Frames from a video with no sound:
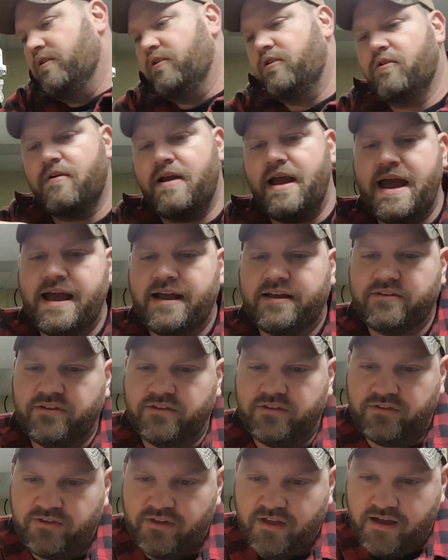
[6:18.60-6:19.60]
cracks
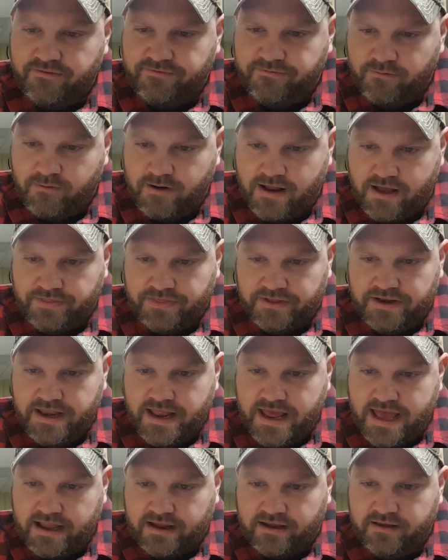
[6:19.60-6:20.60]
and stuff around the
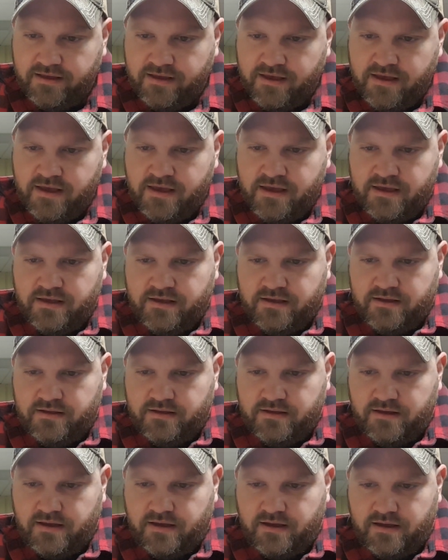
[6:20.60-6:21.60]
neck.
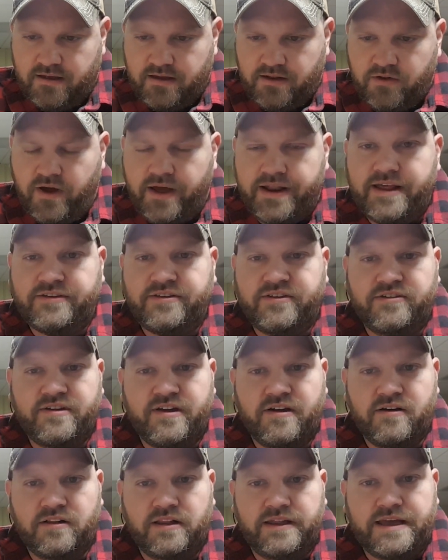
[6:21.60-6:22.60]
Not
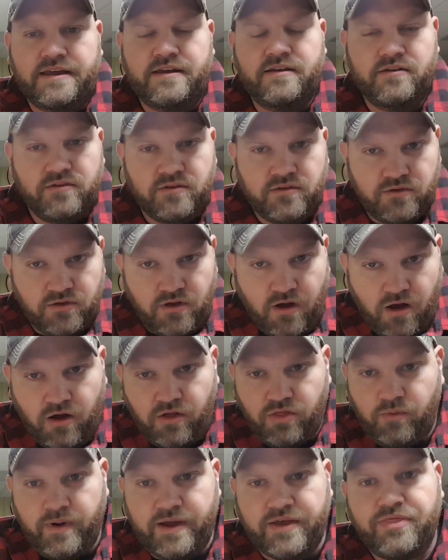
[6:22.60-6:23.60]
necessarily
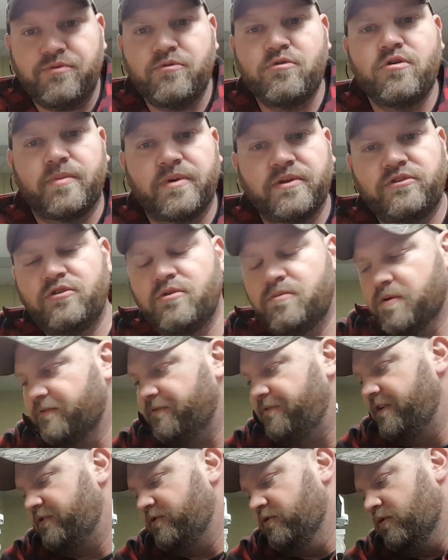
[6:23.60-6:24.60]
all the way through, but
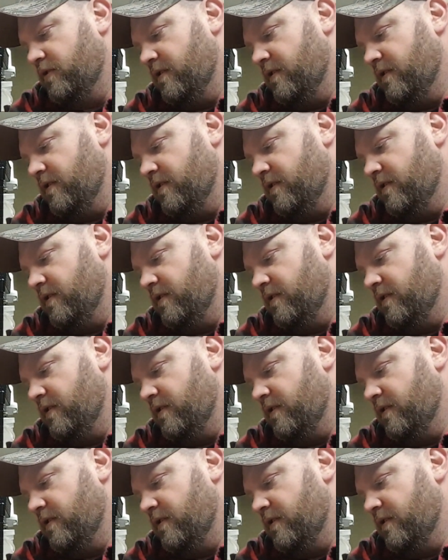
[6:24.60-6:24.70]
superficial